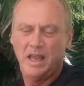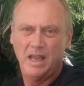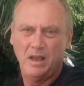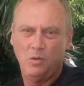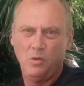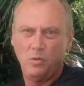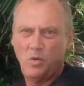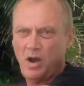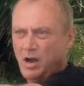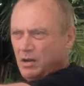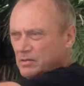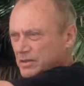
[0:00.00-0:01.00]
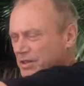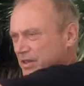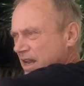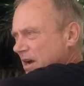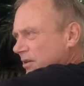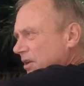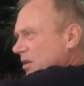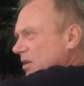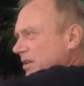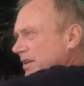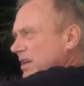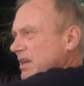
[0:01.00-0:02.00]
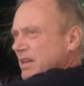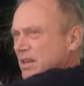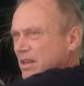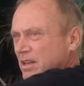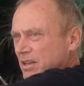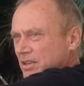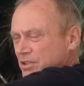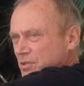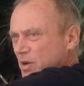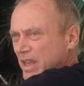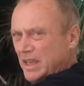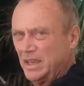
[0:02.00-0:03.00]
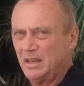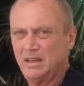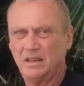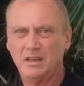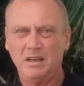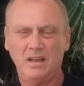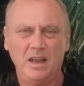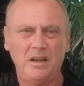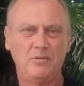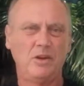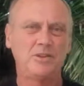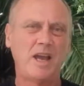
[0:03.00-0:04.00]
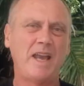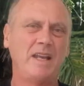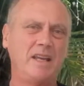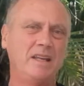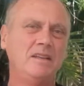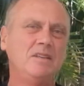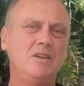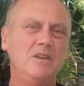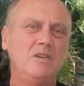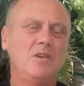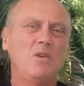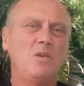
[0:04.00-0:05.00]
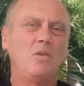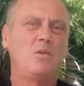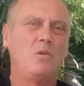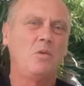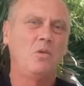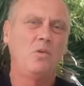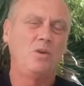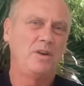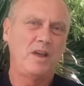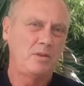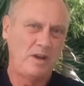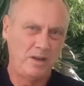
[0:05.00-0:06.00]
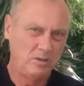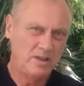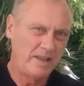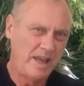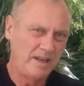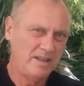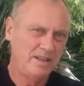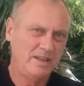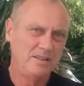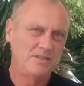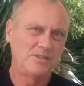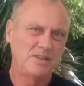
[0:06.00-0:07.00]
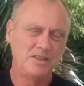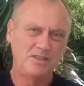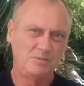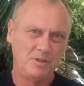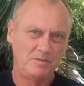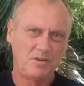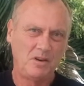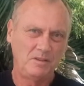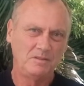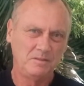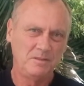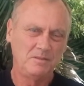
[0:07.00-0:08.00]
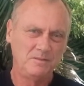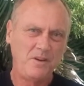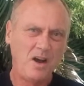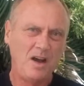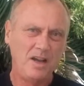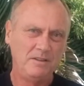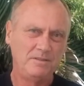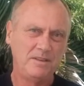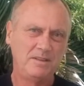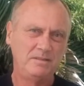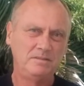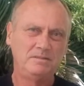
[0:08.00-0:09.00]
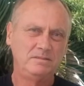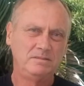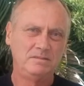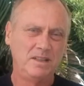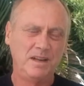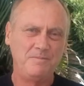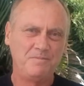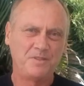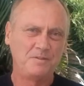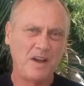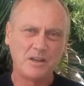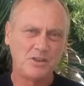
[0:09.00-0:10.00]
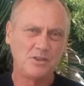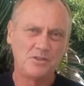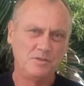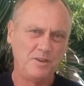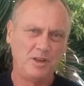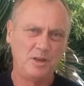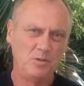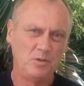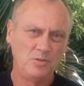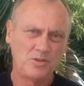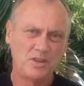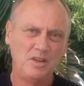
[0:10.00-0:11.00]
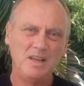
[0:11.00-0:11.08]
All the while you carry on swinging and rotating. Or another way to look at that is that we've got 5 functions or variables